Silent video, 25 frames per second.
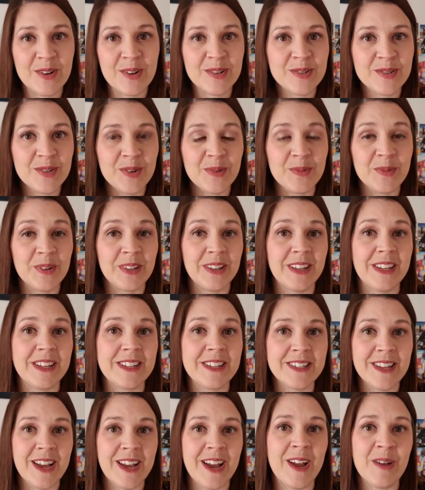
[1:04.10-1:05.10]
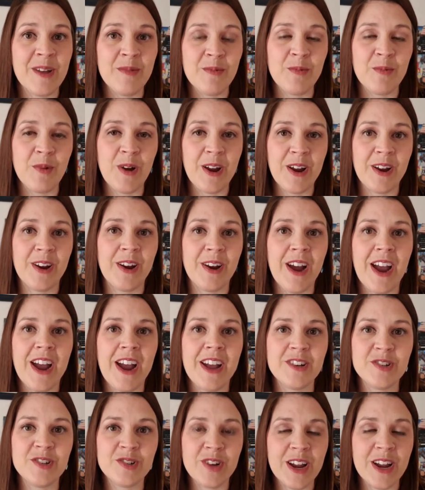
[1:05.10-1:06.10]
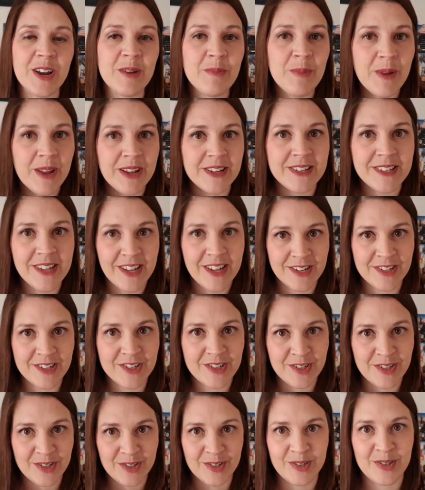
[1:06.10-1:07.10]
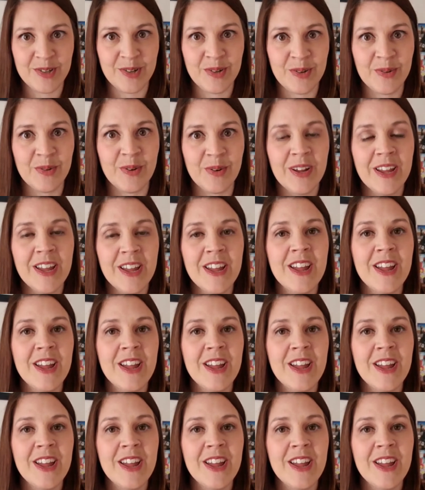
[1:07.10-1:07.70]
also really a time where I try to pay attention to